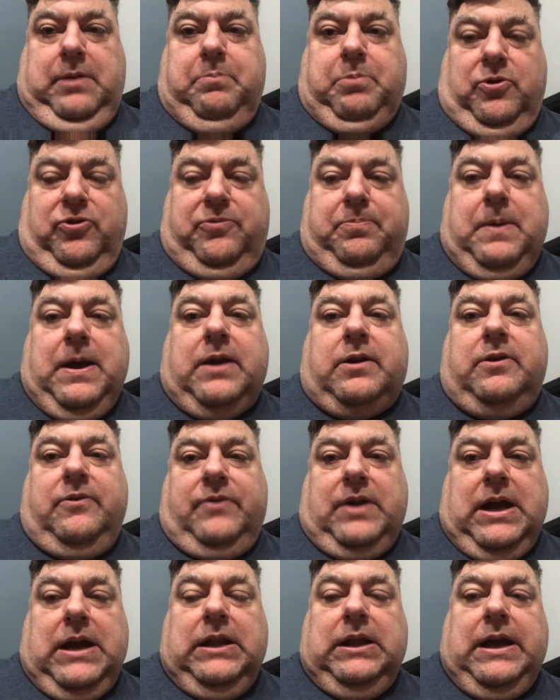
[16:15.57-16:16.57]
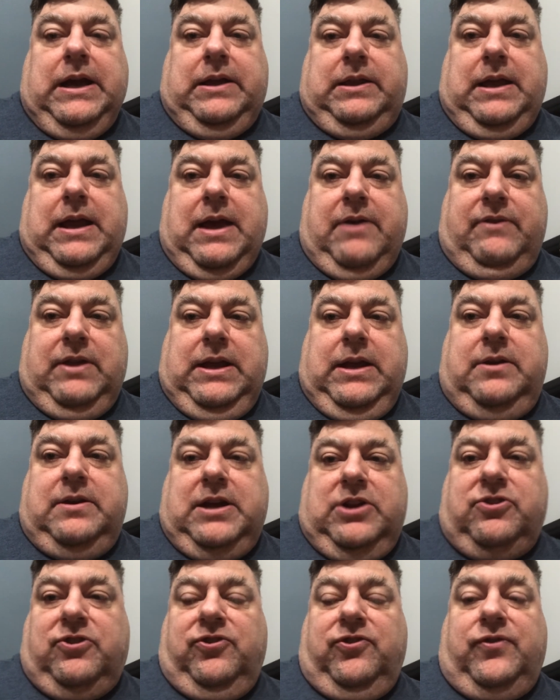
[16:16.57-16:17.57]
perspective, I like having the
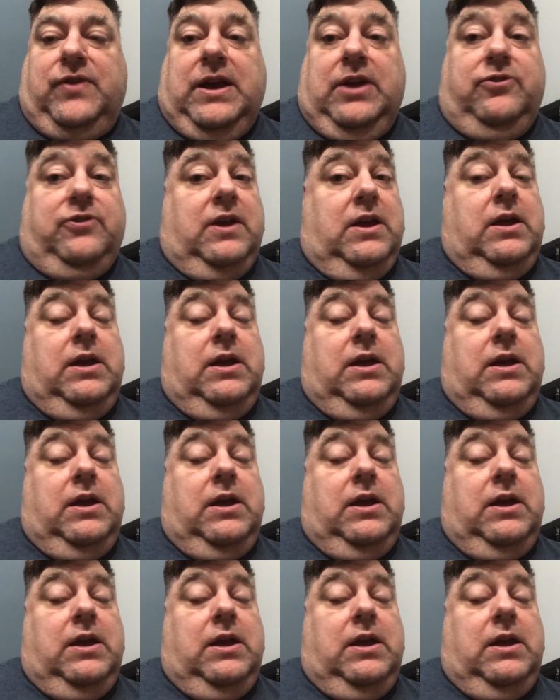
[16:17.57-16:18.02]
intentions phase.